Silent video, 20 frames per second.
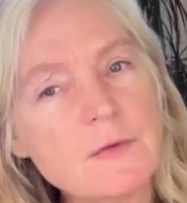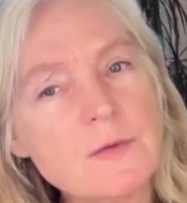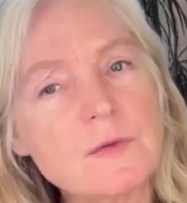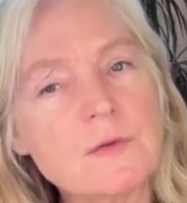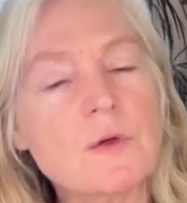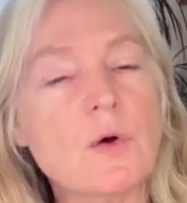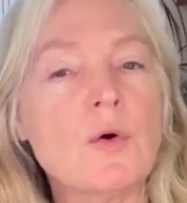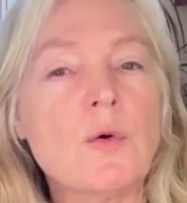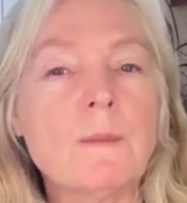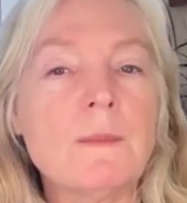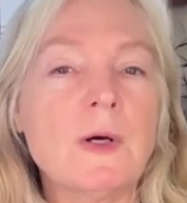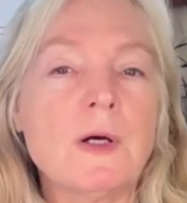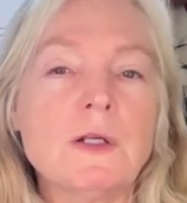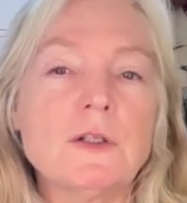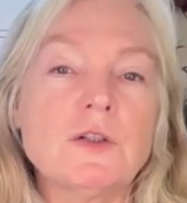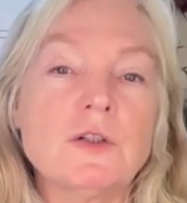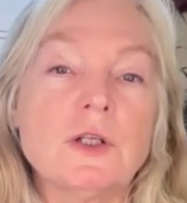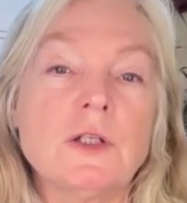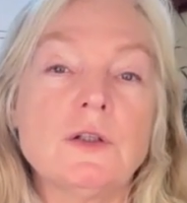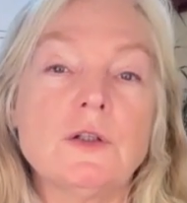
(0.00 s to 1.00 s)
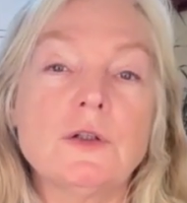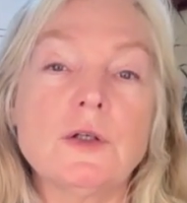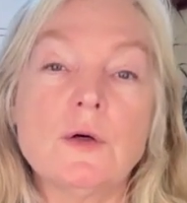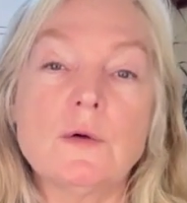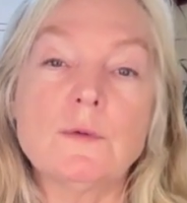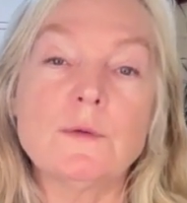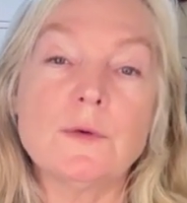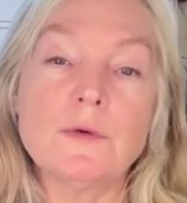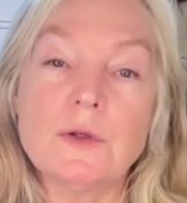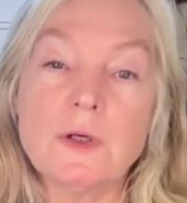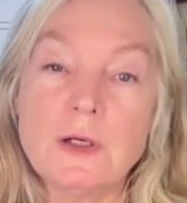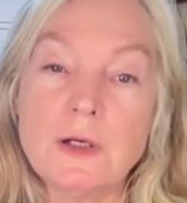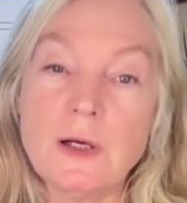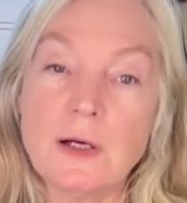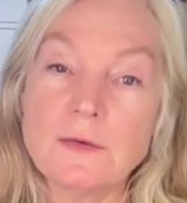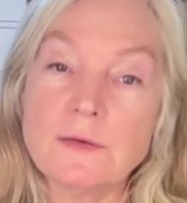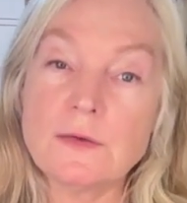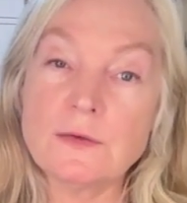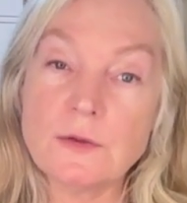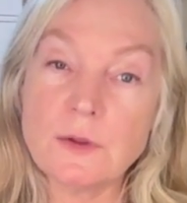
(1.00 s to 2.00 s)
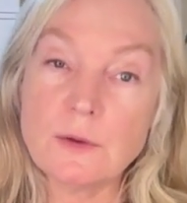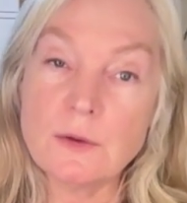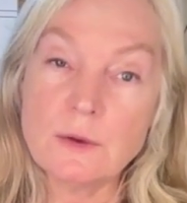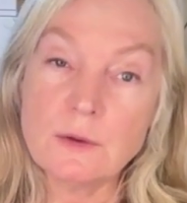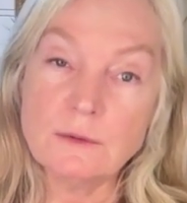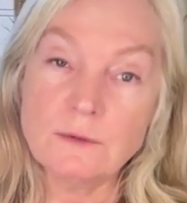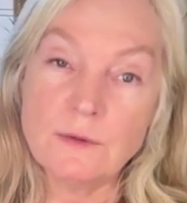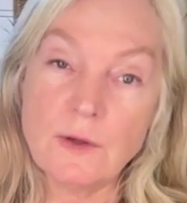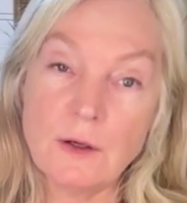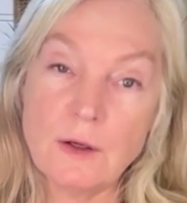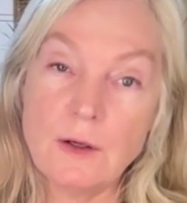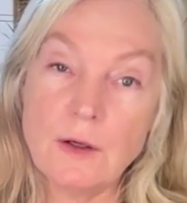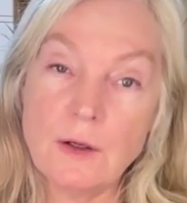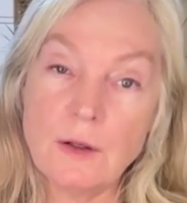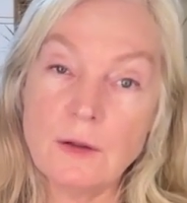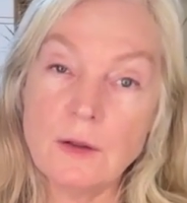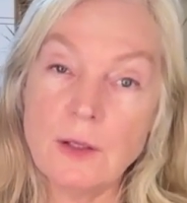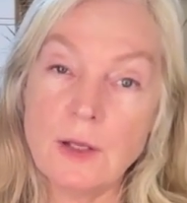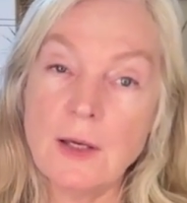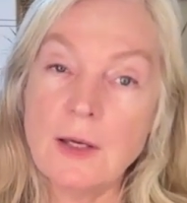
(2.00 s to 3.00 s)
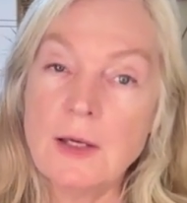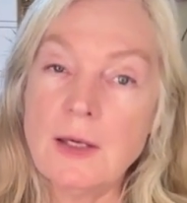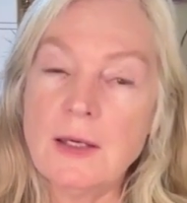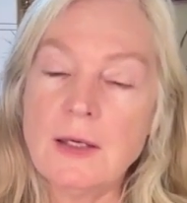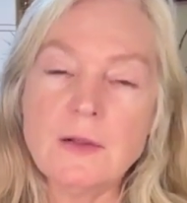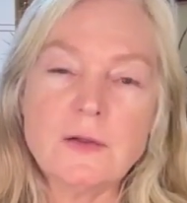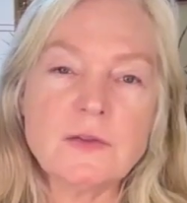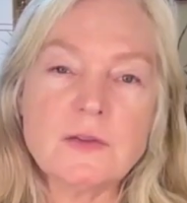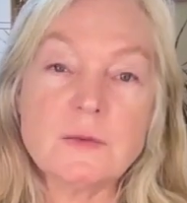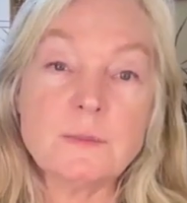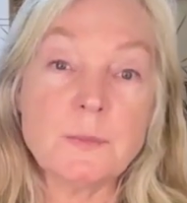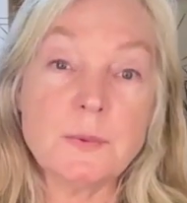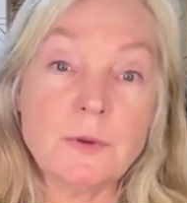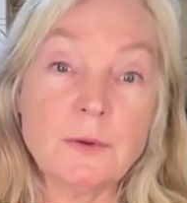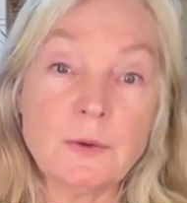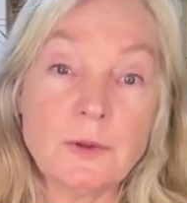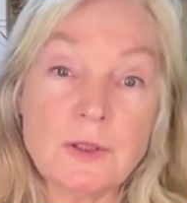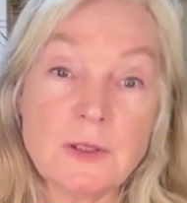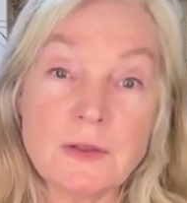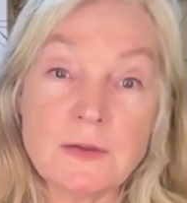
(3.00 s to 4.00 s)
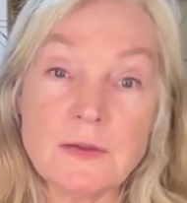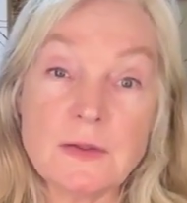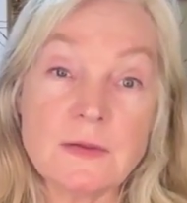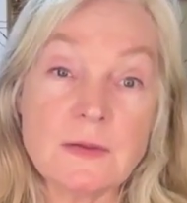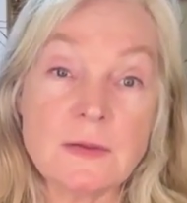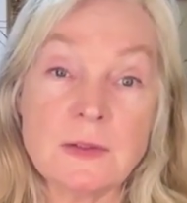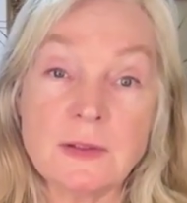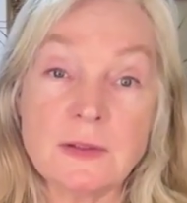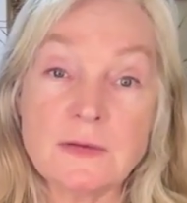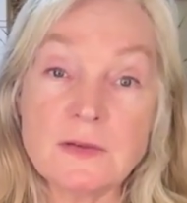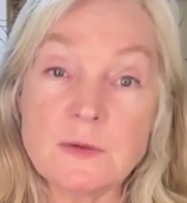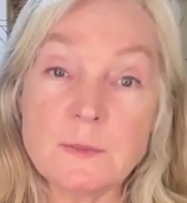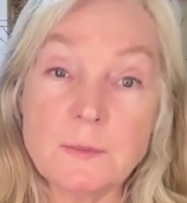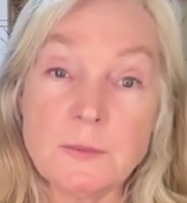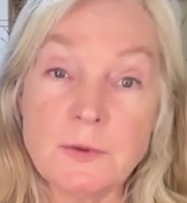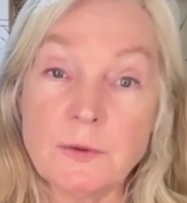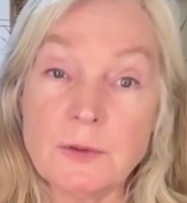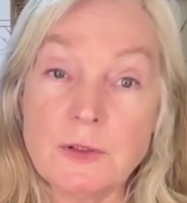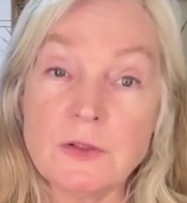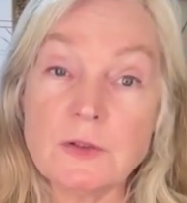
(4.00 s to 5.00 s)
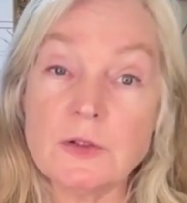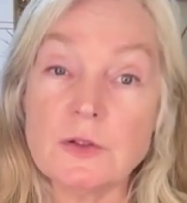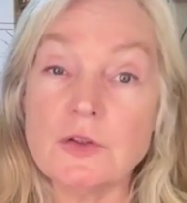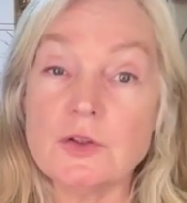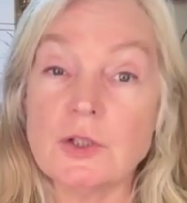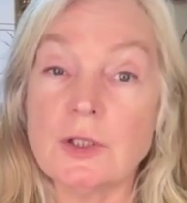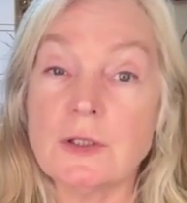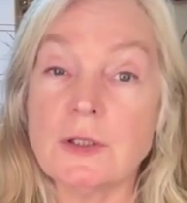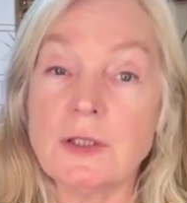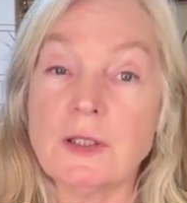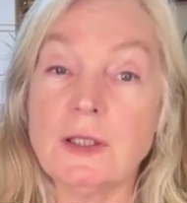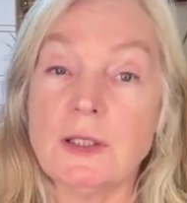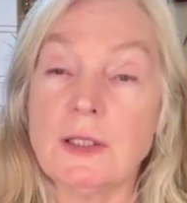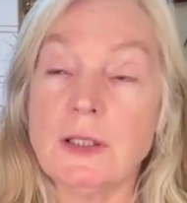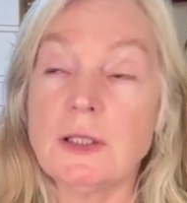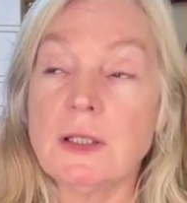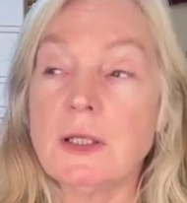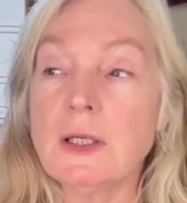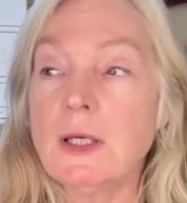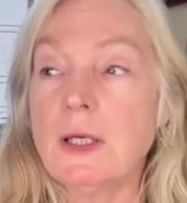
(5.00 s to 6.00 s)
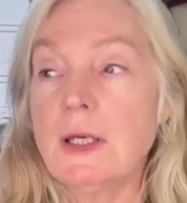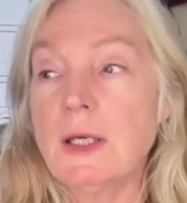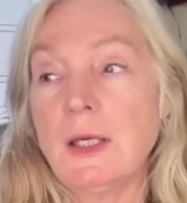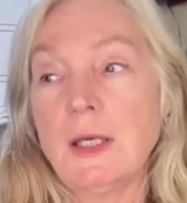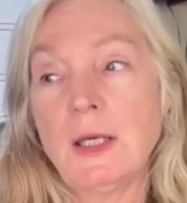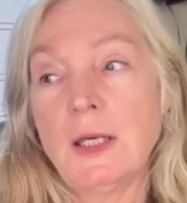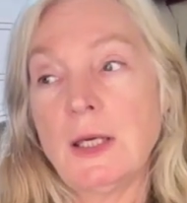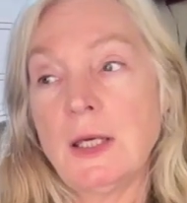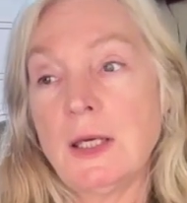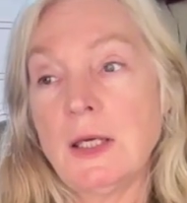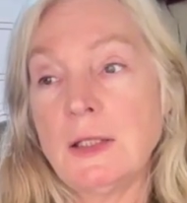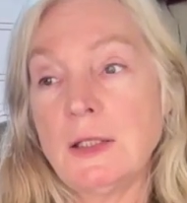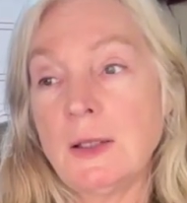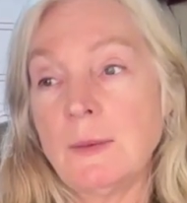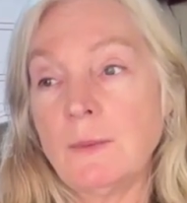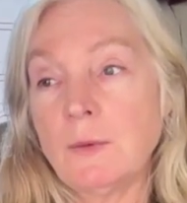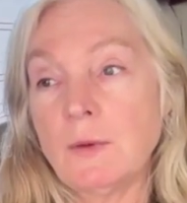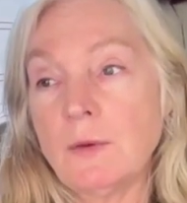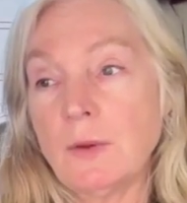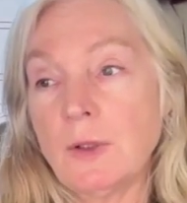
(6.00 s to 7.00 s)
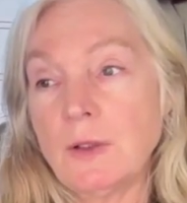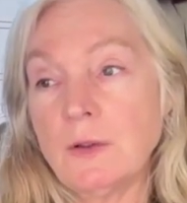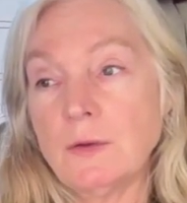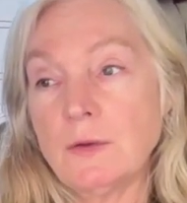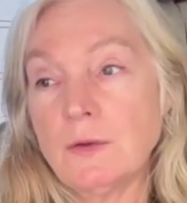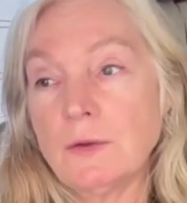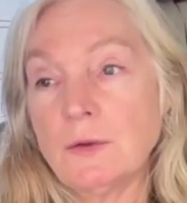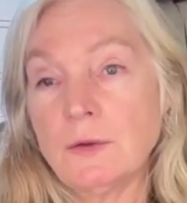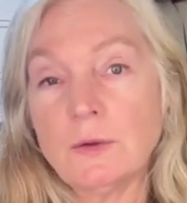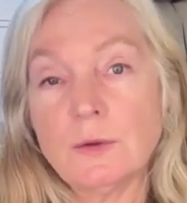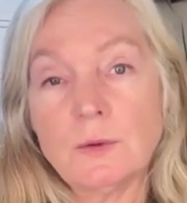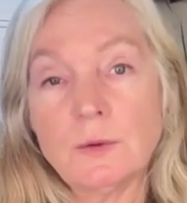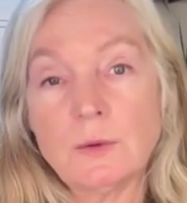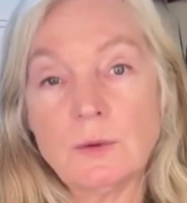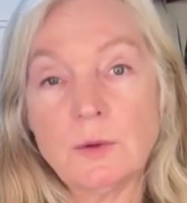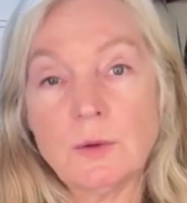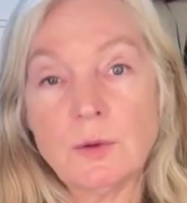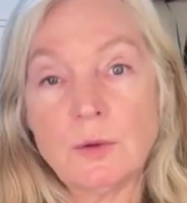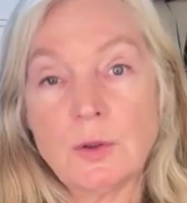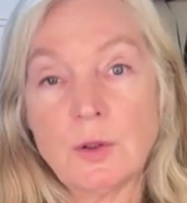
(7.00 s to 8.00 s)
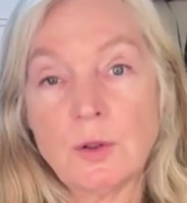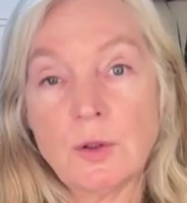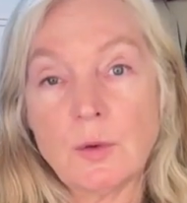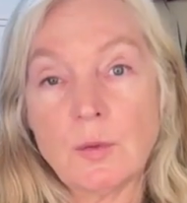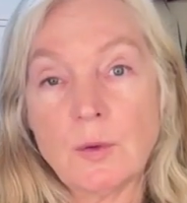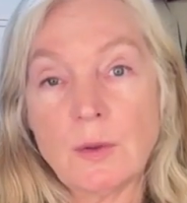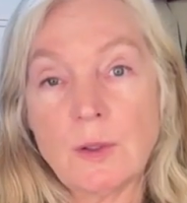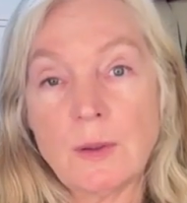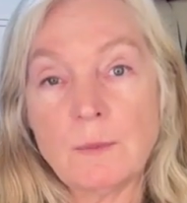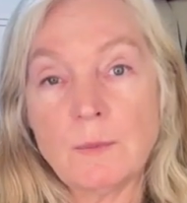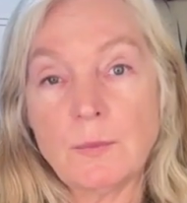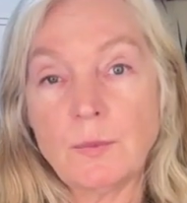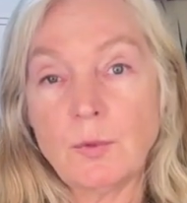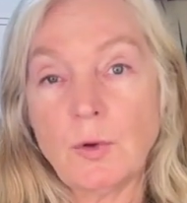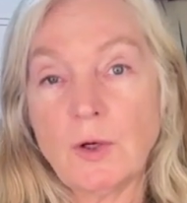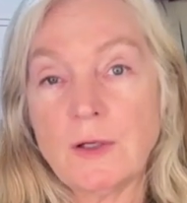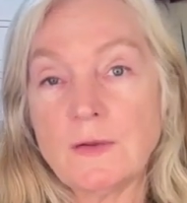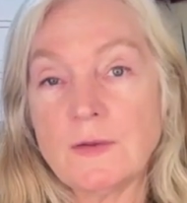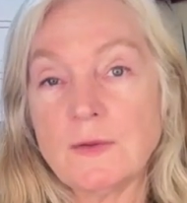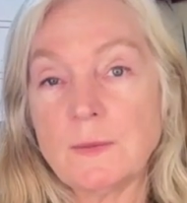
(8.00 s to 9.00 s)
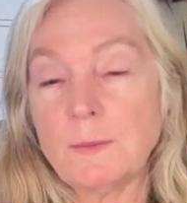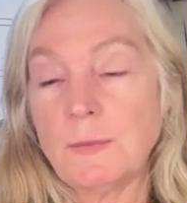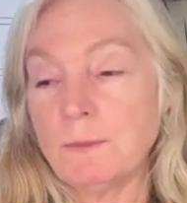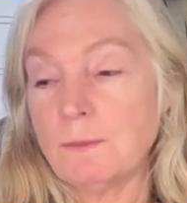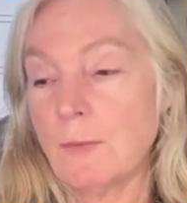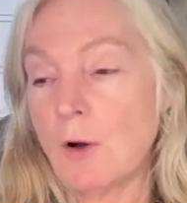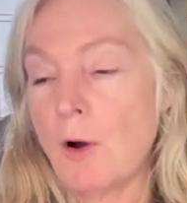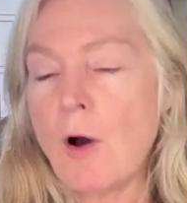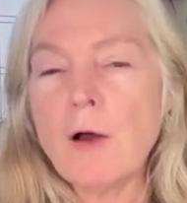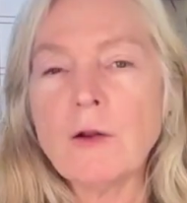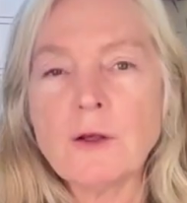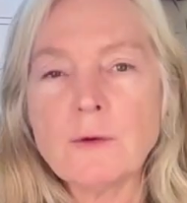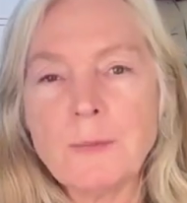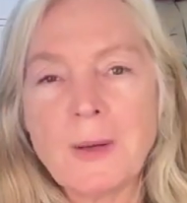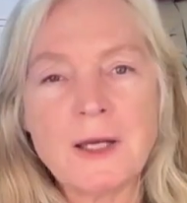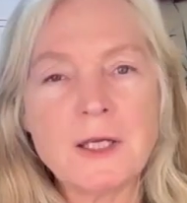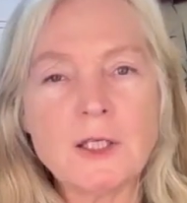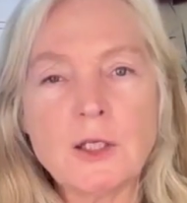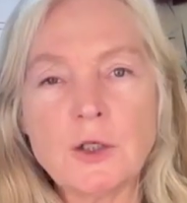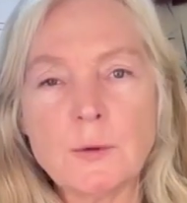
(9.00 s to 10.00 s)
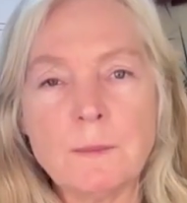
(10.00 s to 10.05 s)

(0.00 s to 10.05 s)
so much and go for the gusto of all experiences, an experience junkie. And I'm going to, embrace all of my